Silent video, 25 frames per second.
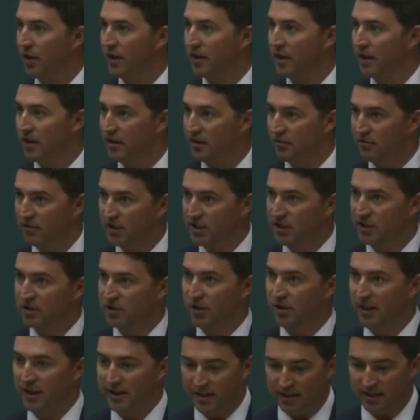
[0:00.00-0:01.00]
that the
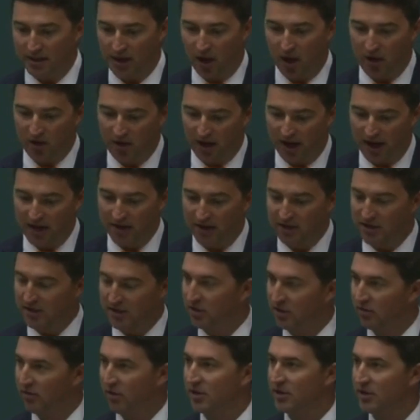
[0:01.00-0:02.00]
restricted locations
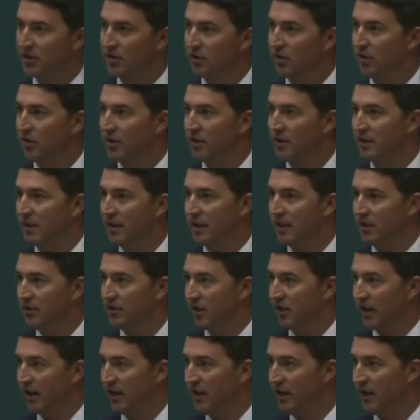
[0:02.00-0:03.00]
across the Northern
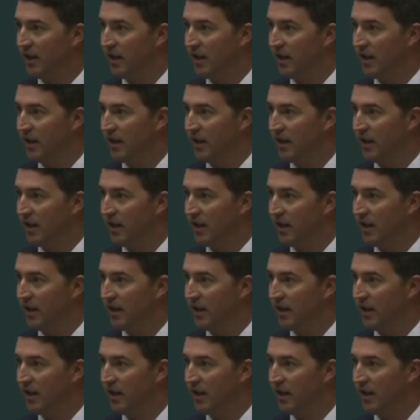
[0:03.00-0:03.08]
Territory,